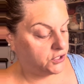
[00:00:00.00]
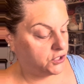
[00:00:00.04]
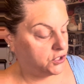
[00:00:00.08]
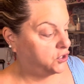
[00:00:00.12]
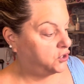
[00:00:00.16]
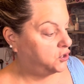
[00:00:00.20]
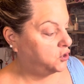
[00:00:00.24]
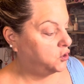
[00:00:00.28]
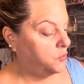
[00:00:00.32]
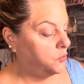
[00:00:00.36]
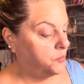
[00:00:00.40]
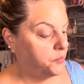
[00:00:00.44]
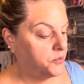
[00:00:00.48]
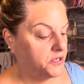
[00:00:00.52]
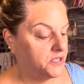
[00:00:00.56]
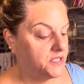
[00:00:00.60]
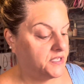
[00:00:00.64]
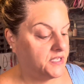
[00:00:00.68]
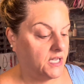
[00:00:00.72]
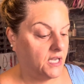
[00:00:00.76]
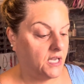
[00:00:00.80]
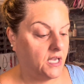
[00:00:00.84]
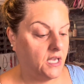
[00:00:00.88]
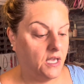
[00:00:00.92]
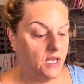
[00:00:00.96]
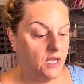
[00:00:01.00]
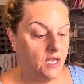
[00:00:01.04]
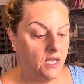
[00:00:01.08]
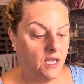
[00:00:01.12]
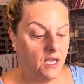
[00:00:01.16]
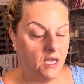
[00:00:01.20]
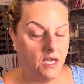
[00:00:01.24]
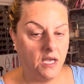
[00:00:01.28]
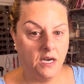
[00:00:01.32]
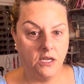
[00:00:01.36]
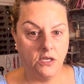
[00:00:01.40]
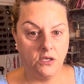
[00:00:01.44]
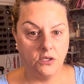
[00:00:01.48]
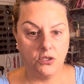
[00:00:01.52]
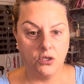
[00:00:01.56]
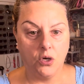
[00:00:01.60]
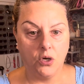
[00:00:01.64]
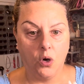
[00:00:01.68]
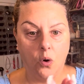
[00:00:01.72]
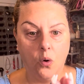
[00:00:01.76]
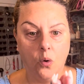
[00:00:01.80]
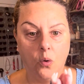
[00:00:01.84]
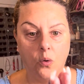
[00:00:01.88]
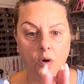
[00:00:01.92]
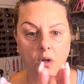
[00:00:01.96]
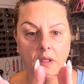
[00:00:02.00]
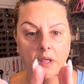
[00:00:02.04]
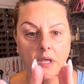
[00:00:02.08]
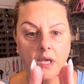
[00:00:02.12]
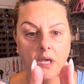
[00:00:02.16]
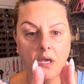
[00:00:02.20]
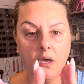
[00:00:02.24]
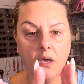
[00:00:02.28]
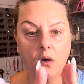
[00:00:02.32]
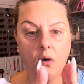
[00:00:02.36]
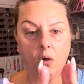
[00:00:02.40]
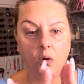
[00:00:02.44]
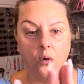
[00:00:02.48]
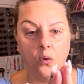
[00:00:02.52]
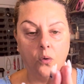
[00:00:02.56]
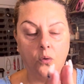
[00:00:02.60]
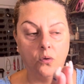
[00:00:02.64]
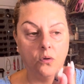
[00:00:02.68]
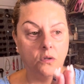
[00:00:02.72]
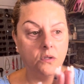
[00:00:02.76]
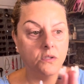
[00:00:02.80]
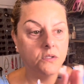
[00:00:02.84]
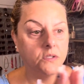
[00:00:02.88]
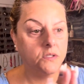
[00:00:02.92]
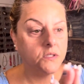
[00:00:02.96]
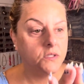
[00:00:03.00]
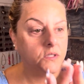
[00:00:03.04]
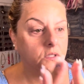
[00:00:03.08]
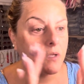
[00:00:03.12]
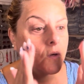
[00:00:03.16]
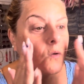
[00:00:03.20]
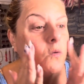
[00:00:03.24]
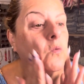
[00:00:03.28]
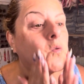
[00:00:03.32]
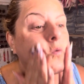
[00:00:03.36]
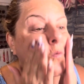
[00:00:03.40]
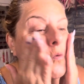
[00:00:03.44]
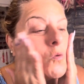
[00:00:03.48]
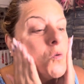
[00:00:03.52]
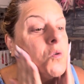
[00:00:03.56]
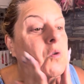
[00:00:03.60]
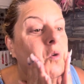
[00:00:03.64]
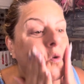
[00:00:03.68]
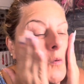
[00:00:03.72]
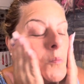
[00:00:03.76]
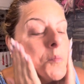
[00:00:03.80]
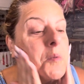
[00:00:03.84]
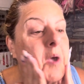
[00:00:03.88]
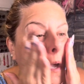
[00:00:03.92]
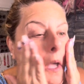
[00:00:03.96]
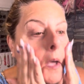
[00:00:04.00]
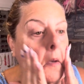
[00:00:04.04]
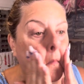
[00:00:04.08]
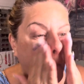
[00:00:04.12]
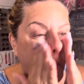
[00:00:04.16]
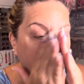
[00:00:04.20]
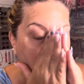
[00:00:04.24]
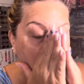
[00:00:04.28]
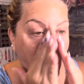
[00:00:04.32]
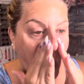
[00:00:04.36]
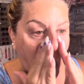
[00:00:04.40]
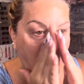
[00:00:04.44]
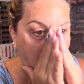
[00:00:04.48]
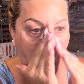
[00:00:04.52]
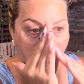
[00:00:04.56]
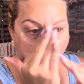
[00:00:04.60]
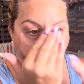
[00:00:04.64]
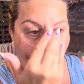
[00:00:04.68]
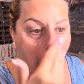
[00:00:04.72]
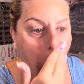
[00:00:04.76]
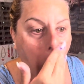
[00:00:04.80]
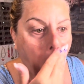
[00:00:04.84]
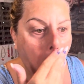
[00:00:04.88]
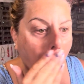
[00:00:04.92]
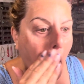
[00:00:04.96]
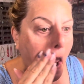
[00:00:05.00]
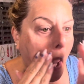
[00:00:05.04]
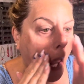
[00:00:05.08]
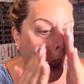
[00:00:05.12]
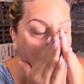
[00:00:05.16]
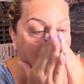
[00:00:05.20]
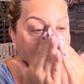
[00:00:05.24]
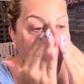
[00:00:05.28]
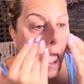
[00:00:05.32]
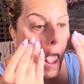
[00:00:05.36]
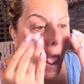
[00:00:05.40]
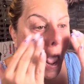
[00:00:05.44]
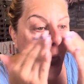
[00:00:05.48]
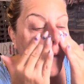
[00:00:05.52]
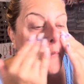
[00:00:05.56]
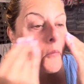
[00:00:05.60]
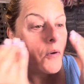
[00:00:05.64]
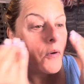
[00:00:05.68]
super sticky and it totally holds your makeup on. And